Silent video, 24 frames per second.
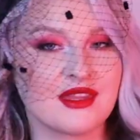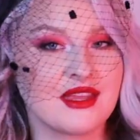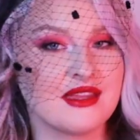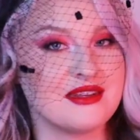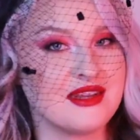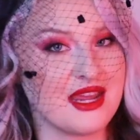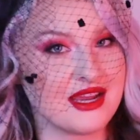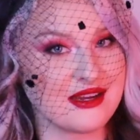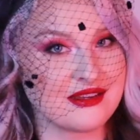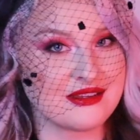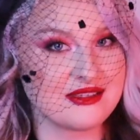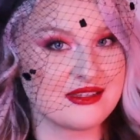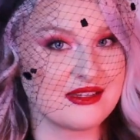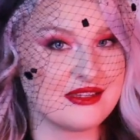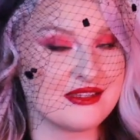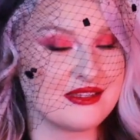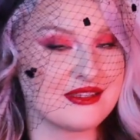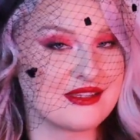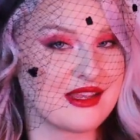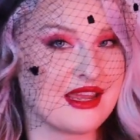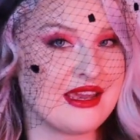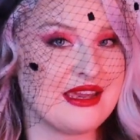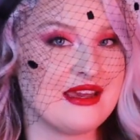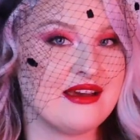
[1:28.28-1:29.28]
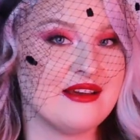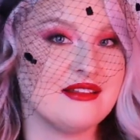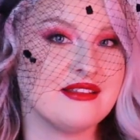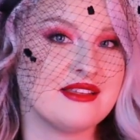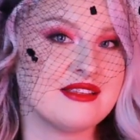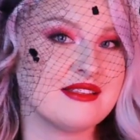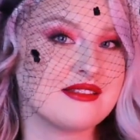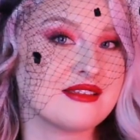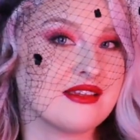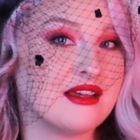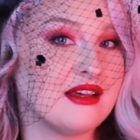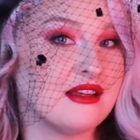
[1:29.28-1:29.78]
Next is
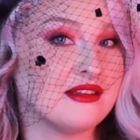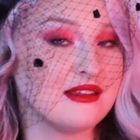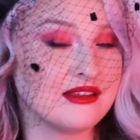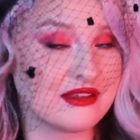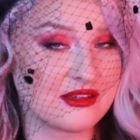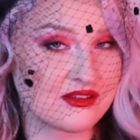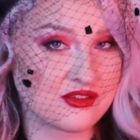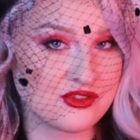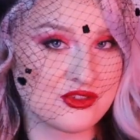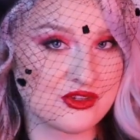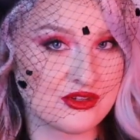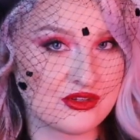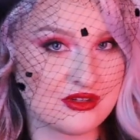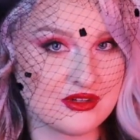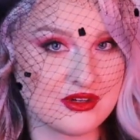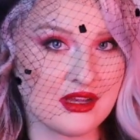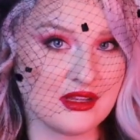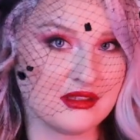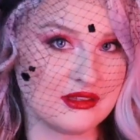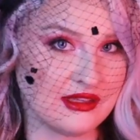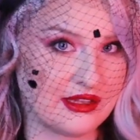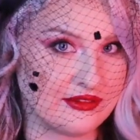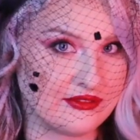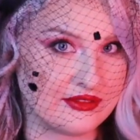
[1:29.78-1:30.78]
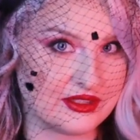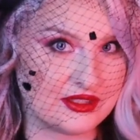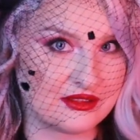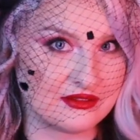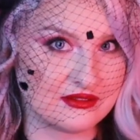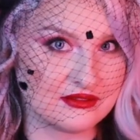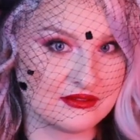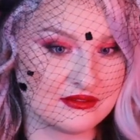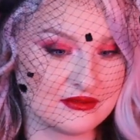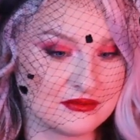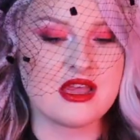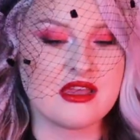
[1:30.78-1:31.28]
Kaylee's Elixir
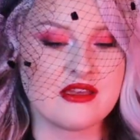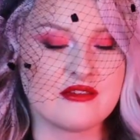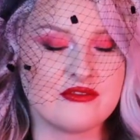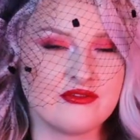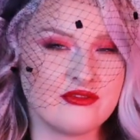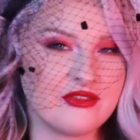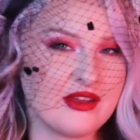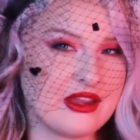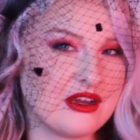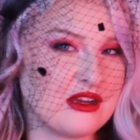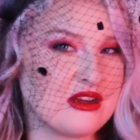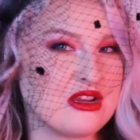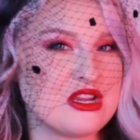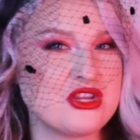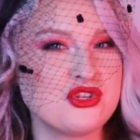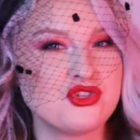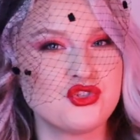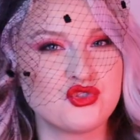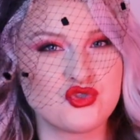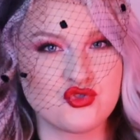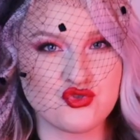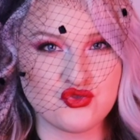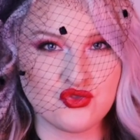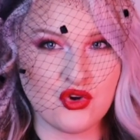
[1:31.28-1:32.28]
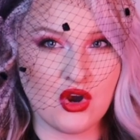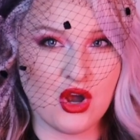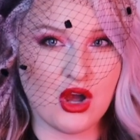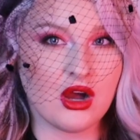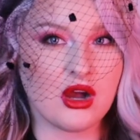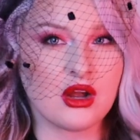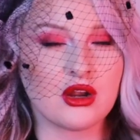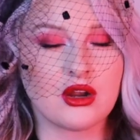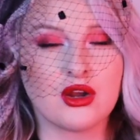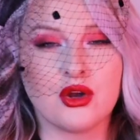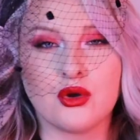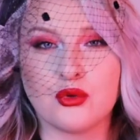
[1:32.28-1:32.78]
11, a very
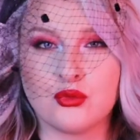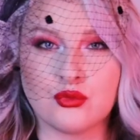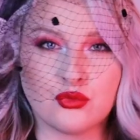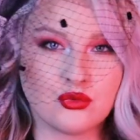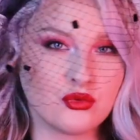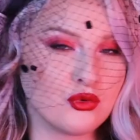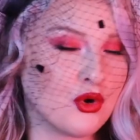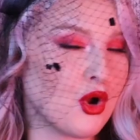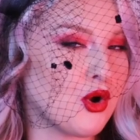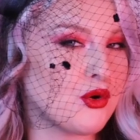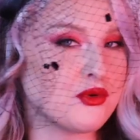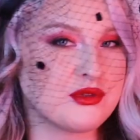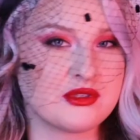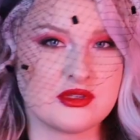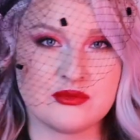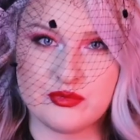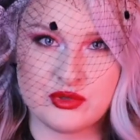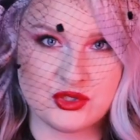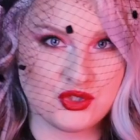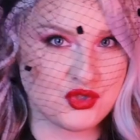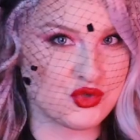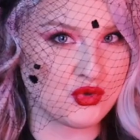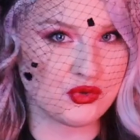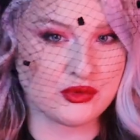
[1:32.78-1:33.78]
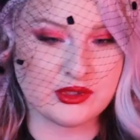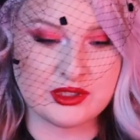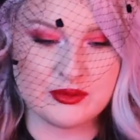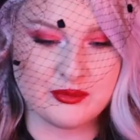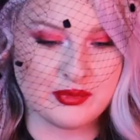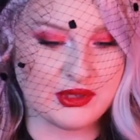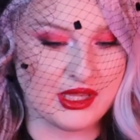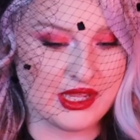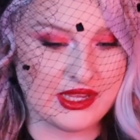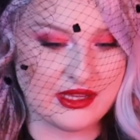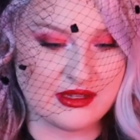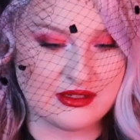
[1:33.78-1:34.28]
strong rose and patchouli
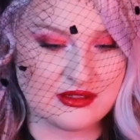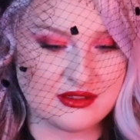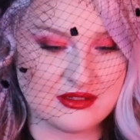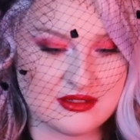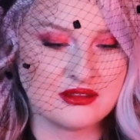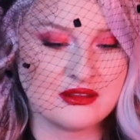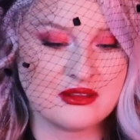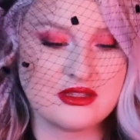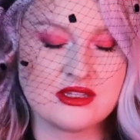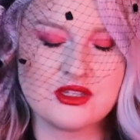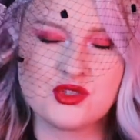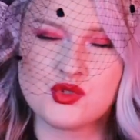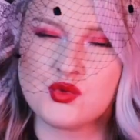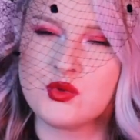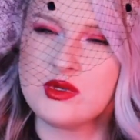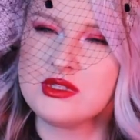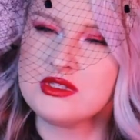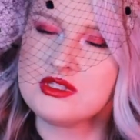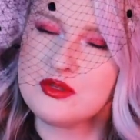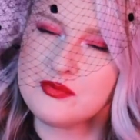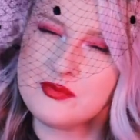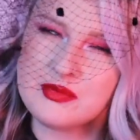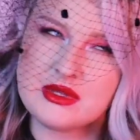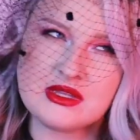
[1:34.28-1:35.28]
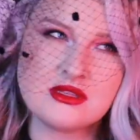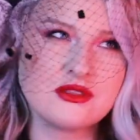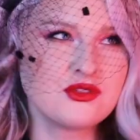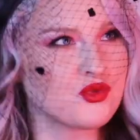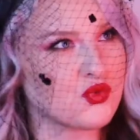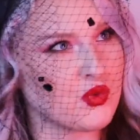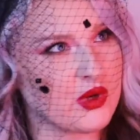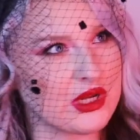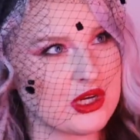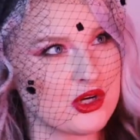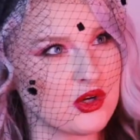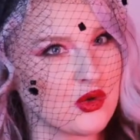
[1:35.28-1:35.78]
blend. This one's a bit
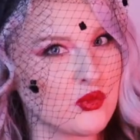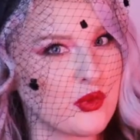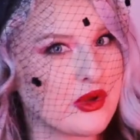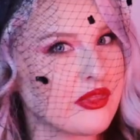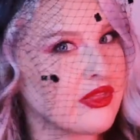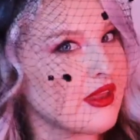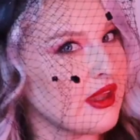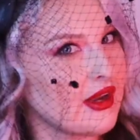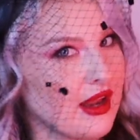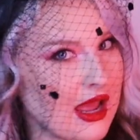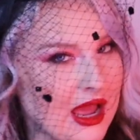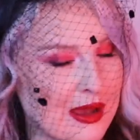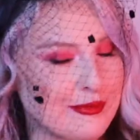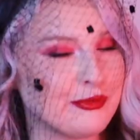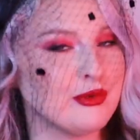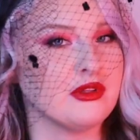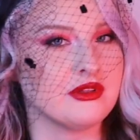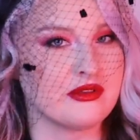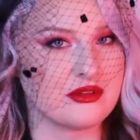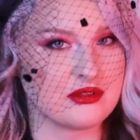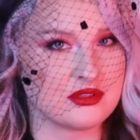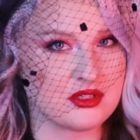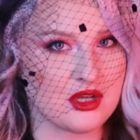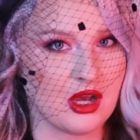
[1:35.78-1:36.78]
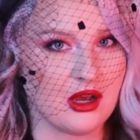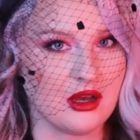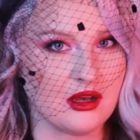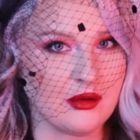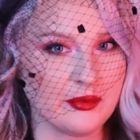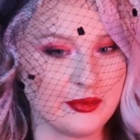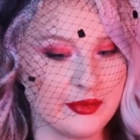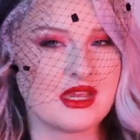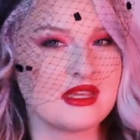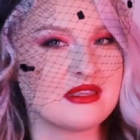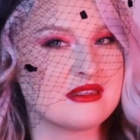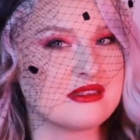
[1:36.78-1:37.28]
sweeter with that apple at the
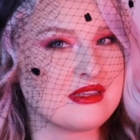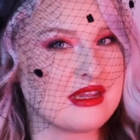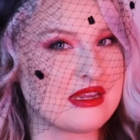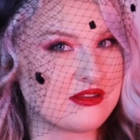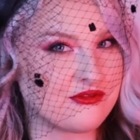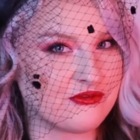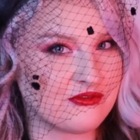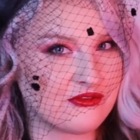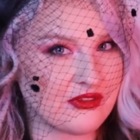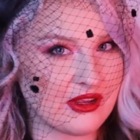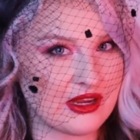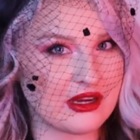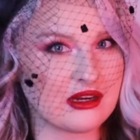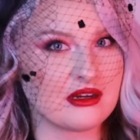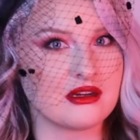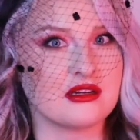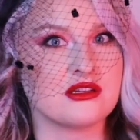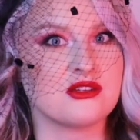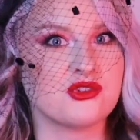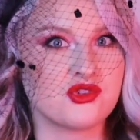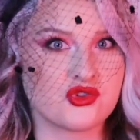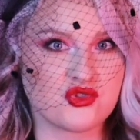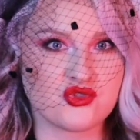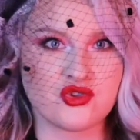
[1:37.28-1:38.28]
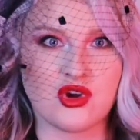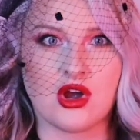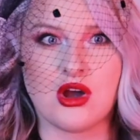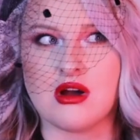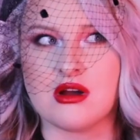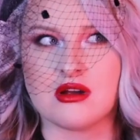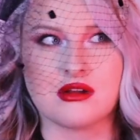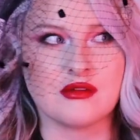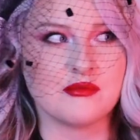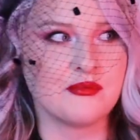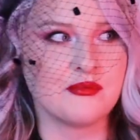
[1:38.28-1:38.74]
top. It's a very strong,